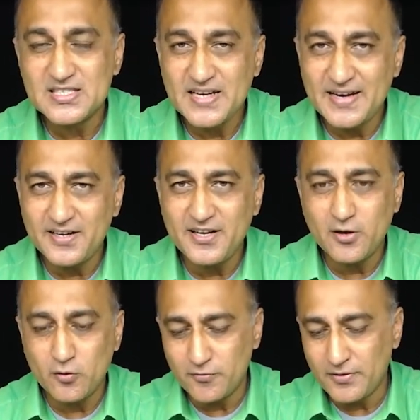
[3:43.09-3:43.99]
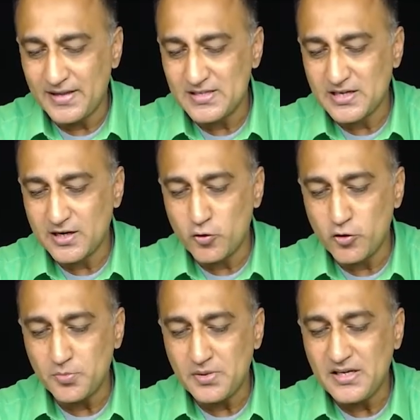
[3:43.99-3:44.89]
standard include files are going
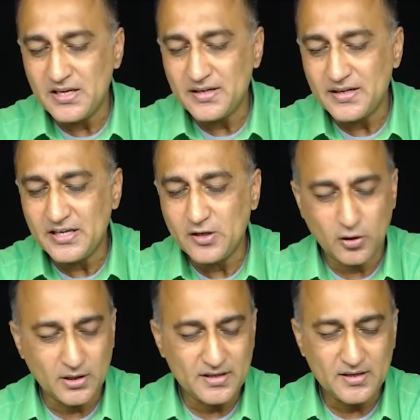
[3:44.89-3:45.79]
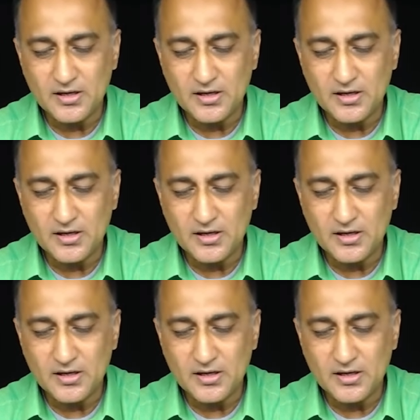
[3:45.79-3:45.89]
to be in D colon